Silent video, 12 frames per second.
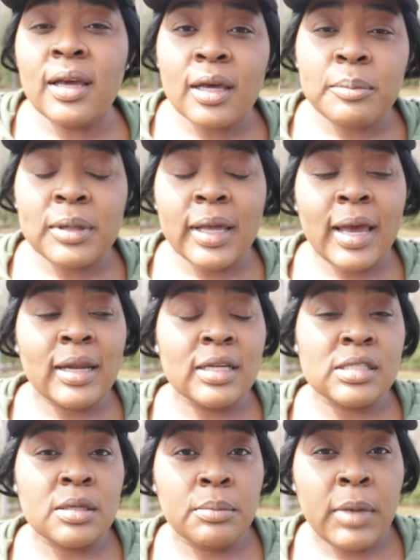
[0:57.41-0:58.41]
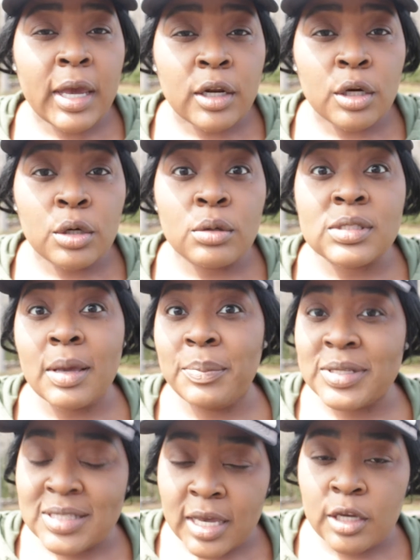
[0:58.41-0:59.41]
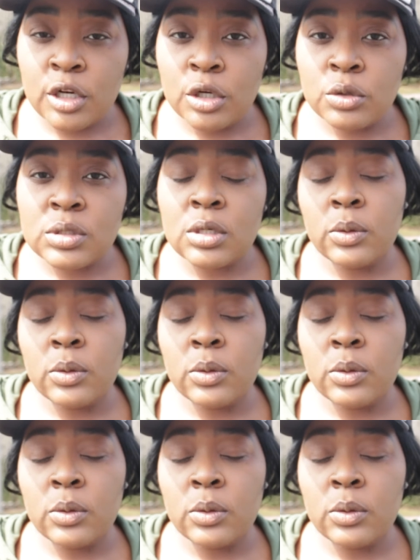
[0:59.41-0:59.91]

eggplant and tomatoes and potatoes,